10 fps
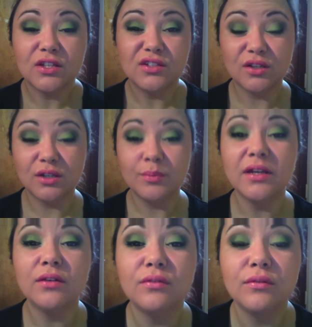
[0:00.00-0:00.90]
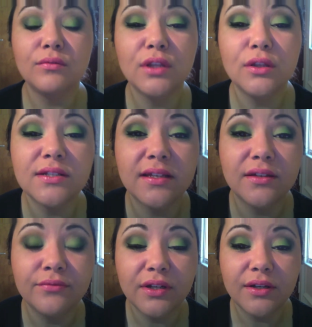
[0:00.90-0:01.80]
on me, it really looks like a
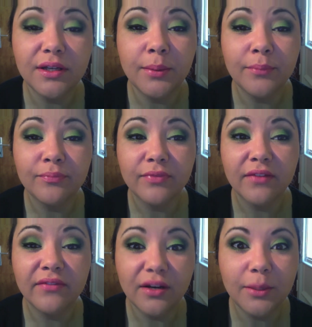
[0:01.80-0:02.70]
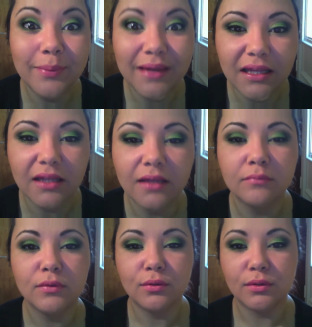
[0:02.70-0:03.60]
very, very pinky
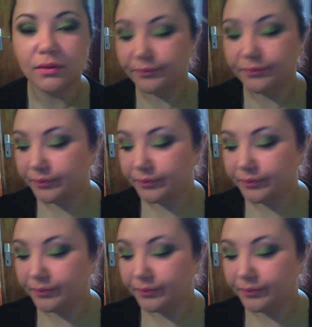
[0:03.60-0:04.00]
coral.